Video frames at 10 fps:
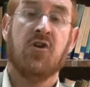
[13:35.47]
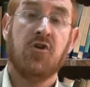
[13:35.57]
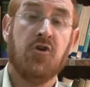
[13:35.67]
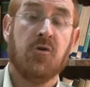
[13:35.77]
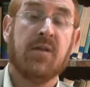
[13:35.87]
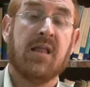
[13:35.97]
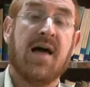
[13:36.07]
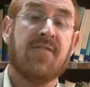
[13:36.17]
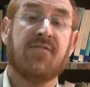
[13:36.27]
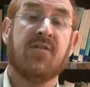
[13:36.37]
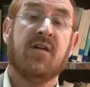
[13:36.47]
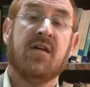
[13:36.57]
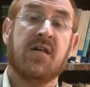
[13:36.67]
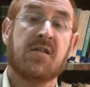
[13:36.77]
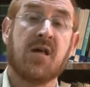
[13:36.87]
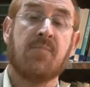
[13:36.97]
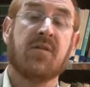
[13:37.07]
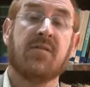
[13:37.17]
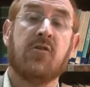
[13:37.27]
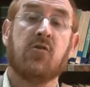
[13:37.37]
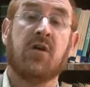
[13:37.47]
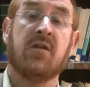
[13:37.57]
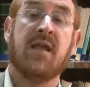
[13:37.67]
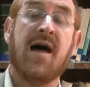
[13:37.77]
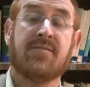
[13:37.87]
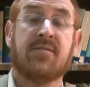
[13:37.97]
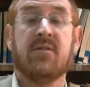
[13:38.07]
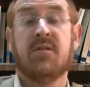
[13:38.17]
Human life is something that you cannot